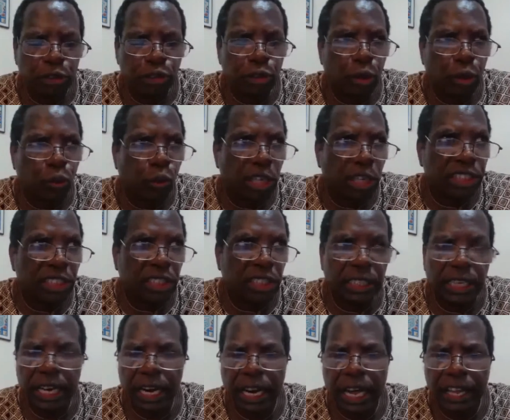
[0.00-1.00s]
the
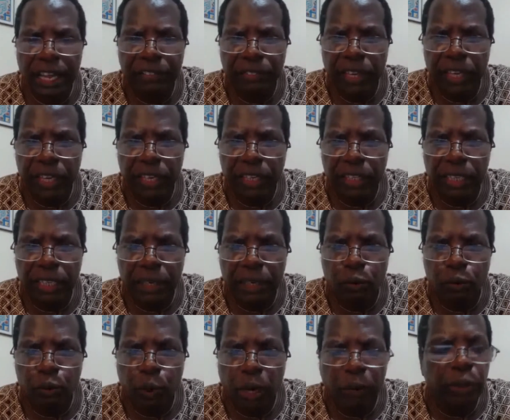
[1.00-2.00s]
question, Galay, I think that
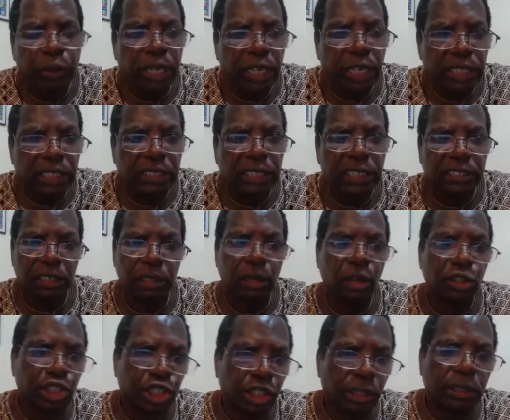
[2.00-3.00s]
what we need is a
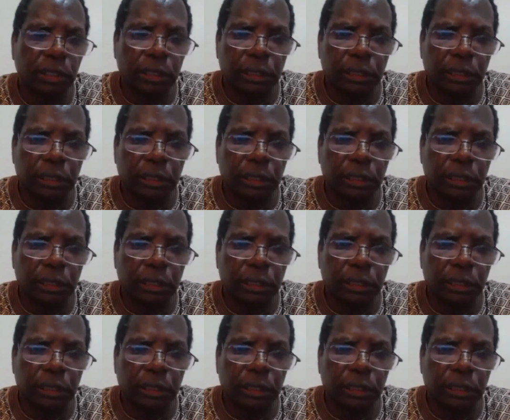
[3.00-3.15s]
synergy.